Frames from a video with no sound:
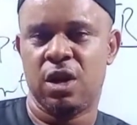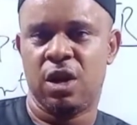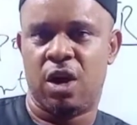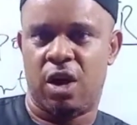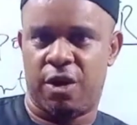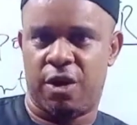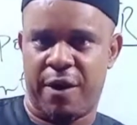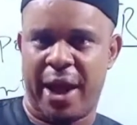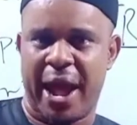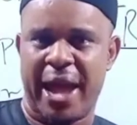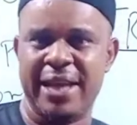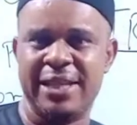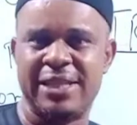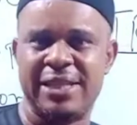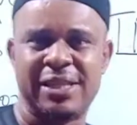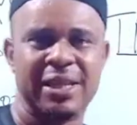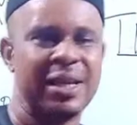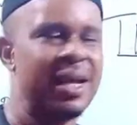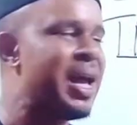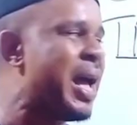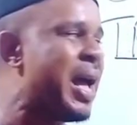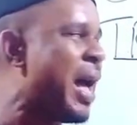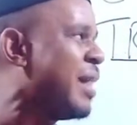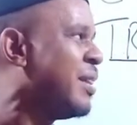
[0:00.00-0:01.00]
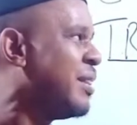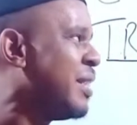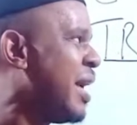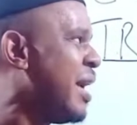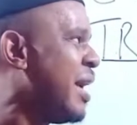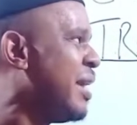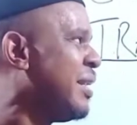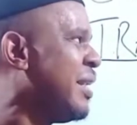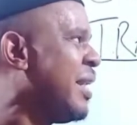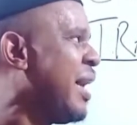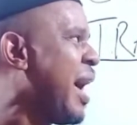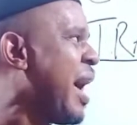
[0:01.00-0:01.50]
All right? And
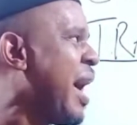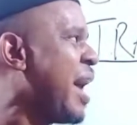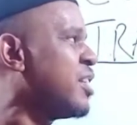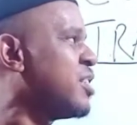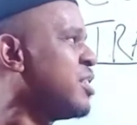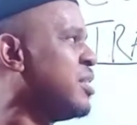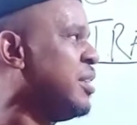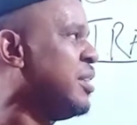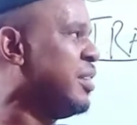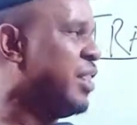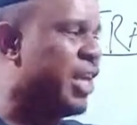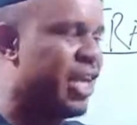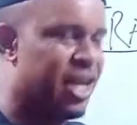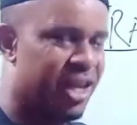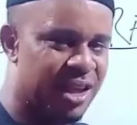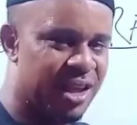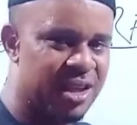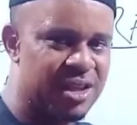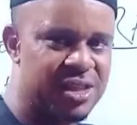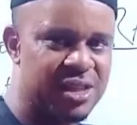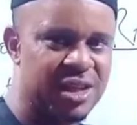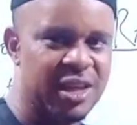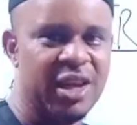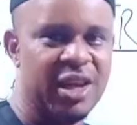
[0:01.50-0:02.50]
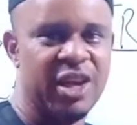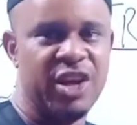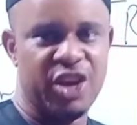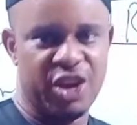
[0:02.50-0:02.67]
then as this,